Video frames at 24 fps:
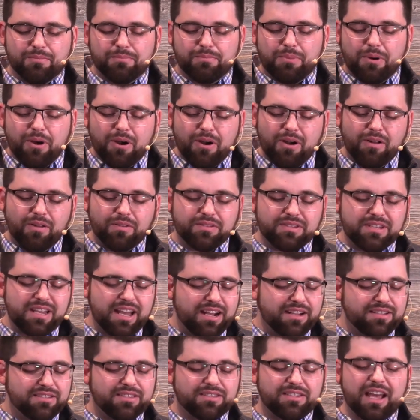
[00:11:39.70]
Paul
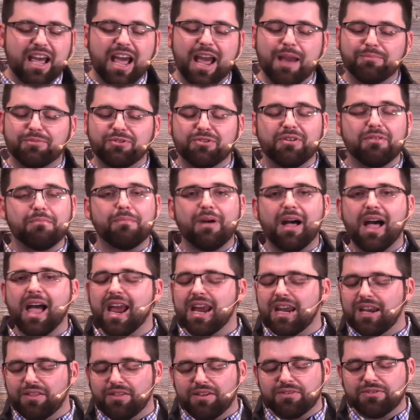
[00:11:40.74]
takes the time to
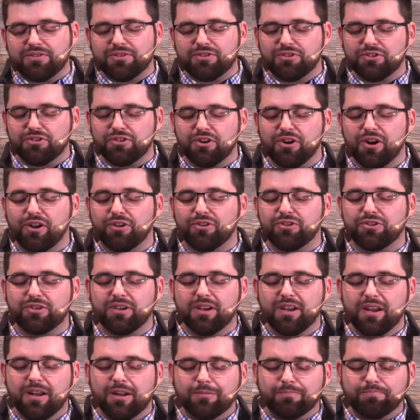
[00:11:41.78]
remind this church
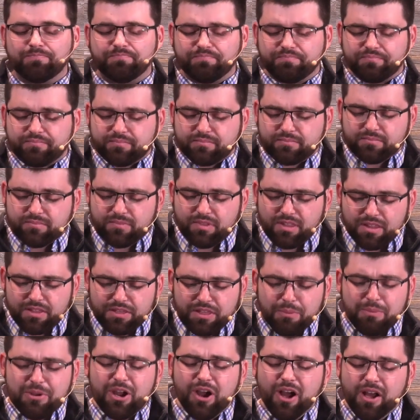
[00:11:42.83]

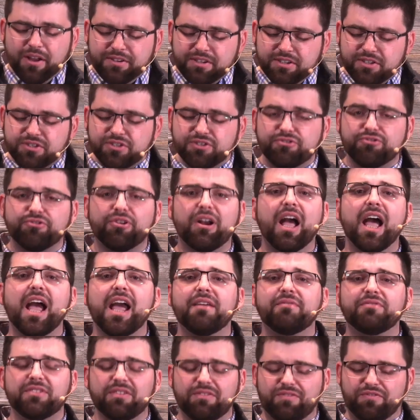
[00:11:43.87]
that we ought to
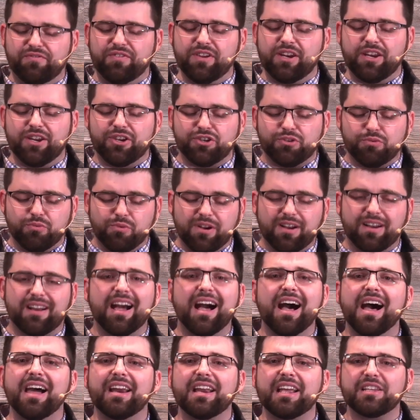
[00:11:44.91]
strive to finish what
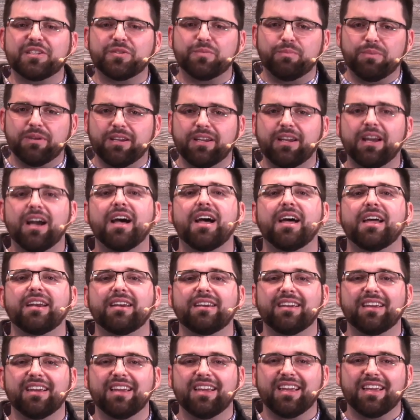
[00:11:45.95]
God has
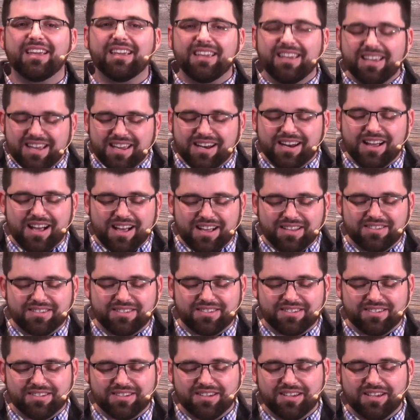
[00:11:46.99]
begun in
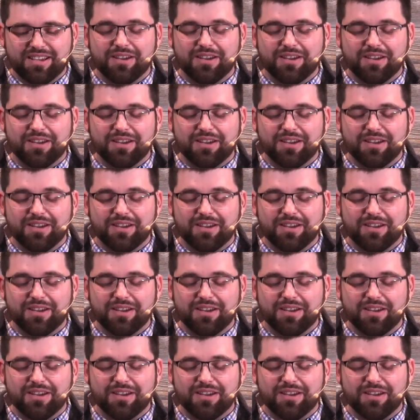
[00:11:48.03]
us.